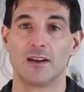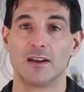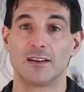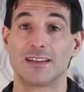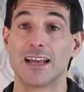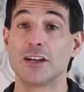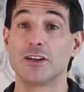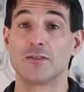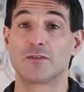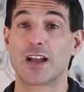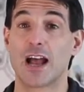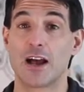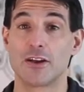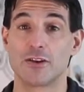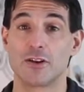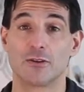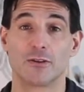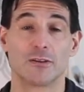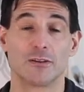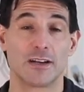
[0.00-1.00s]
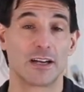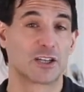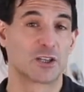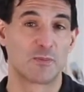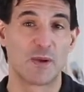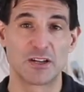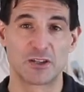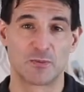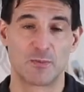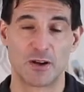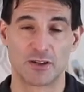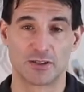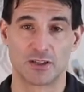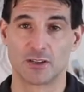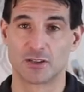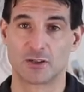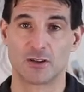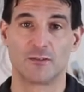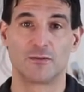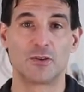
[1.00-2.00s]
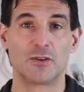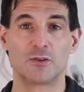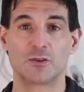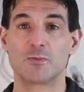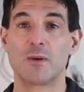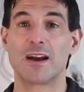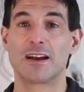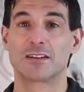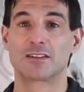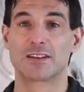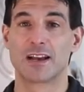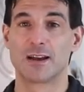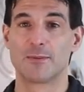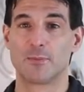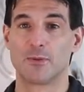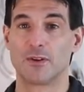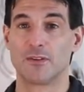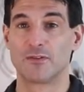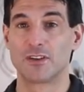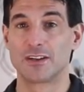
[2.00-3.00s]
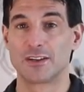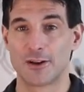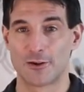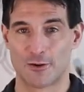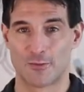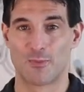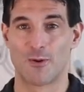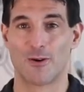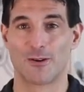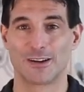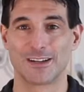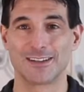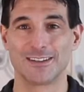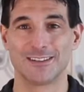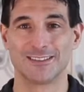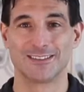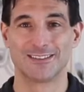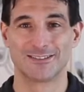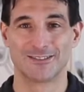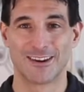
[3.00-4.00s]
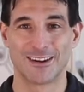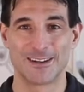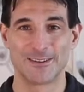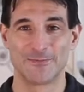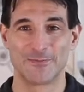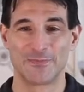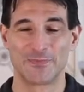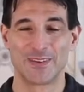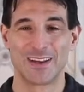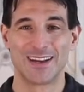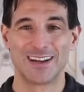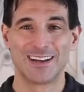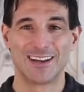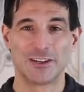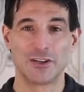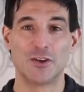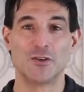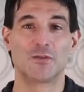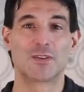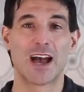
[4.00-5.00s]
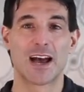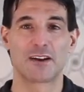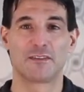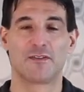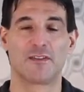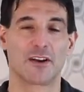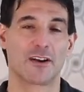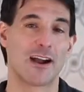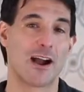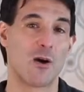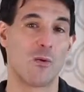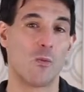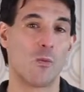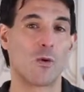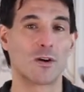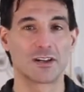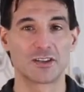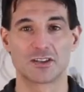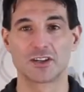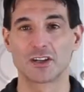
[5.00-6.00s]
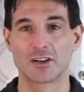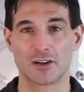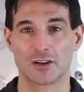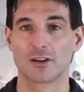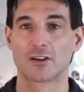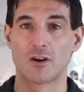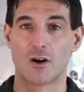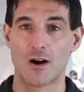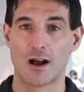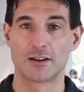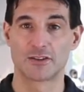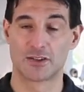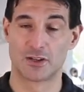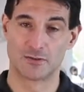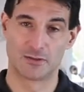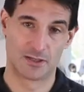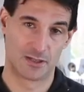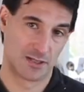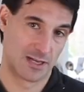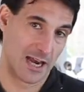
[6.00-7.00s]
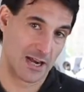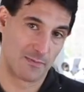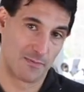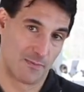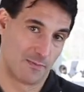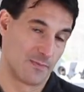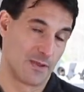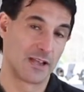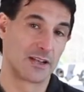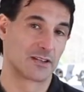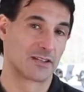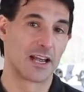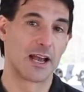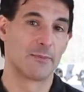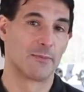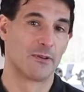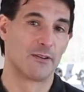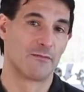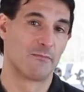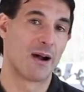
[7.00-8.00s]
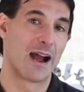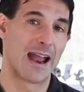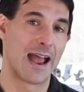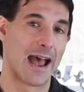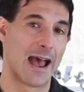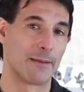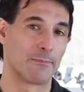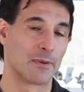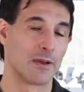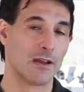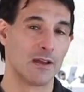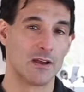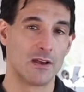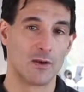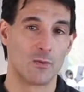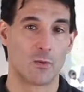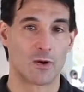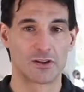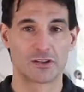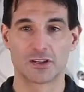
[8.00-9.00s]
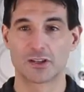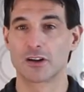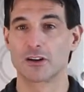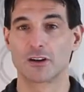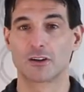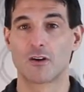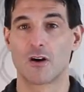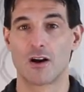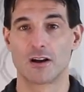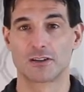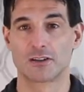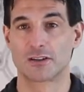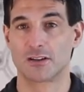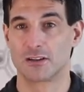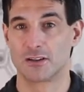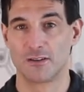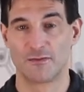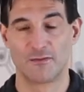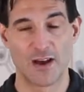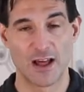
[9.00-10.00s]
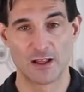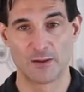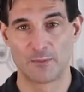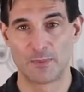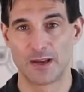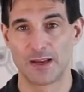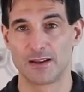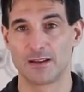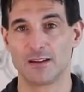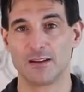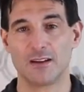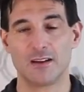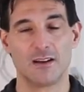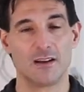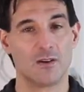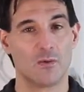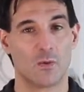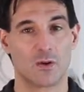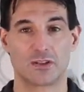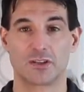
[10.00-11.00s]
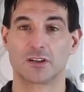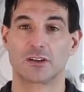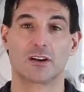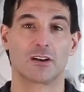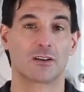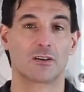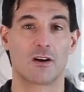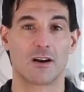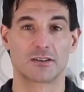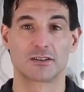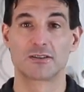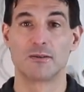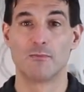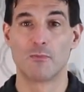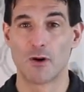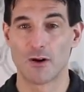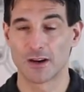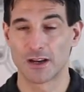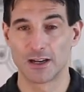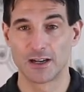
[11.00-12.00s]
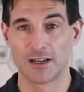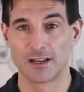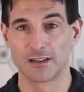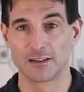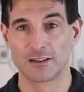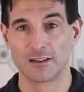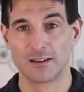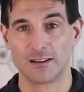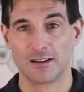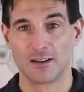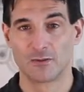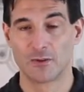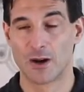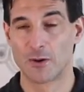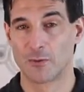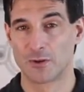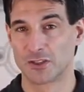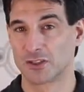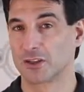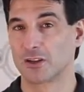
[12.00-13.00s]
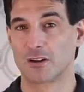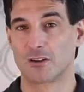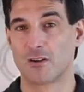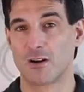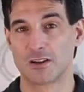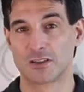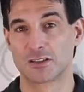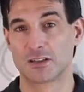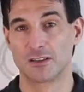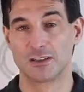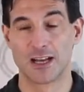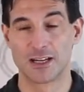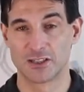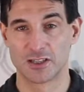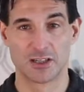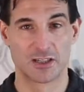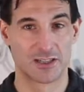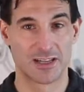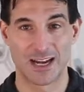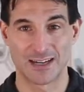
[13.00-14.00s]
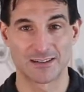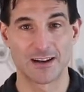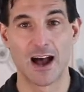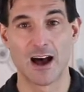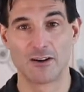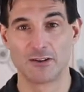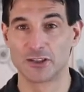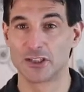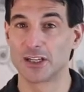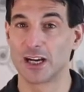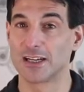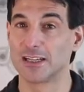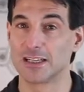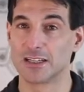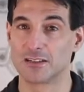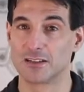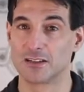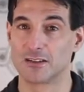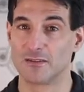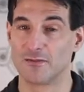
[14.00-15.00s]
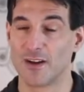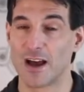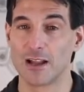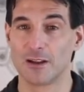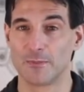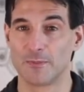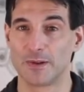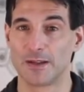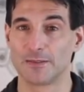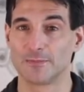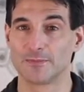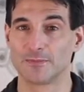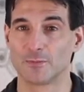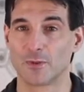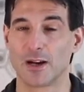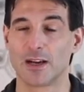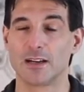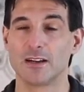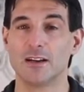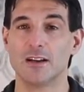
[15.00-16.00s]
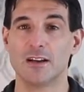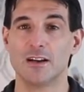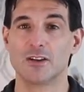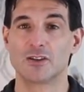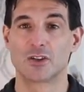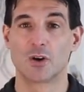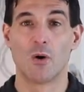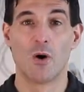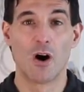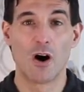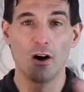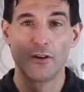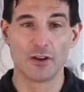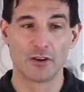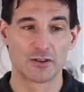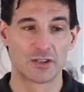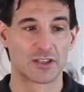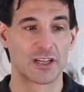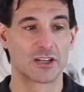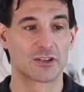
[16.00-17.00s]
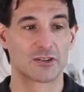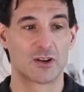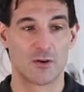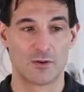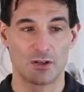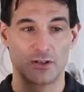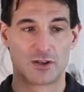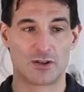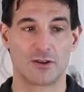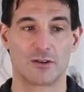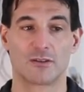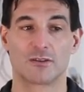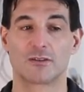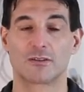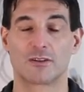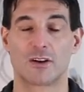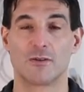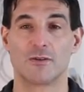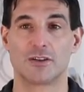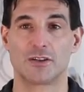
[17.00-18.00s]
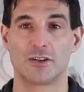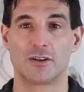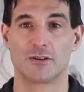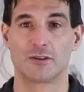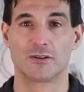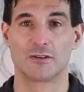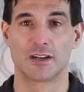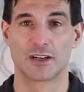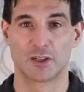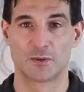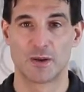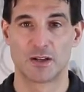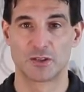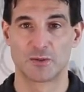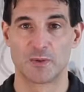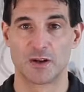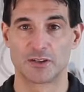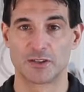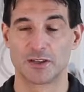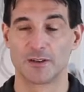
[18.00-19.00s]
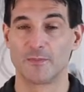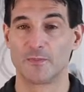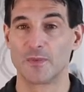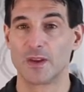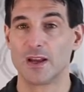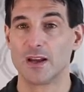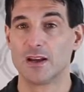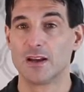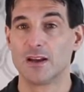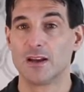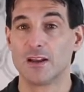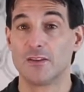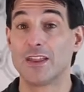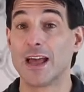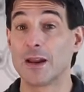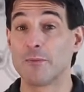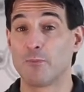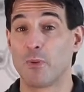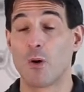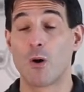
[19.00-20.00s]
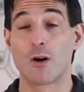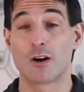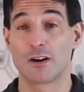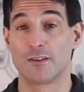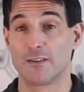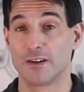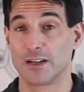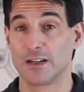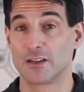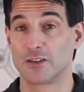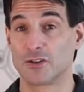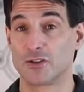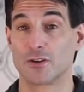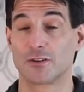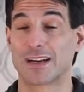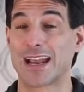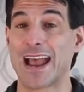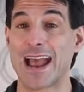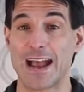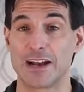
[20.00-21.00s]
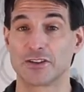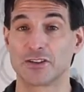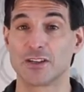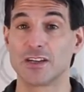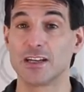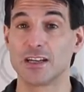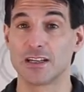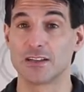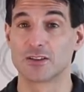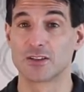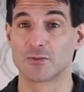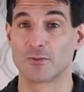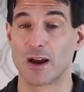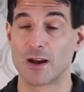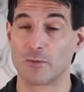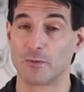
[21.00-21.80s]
Then you've got your expense budget. So if you use my example of the dinner party, right? You've got to figure out what is it going to cost. So take the example of my app. What is it going to cost to develop it? What is it going to cost to market it? Right? What is it going to cost to license technology I need to develop it? Right? So all those things go into your expense budget. Then part of it is your cash needs. Right?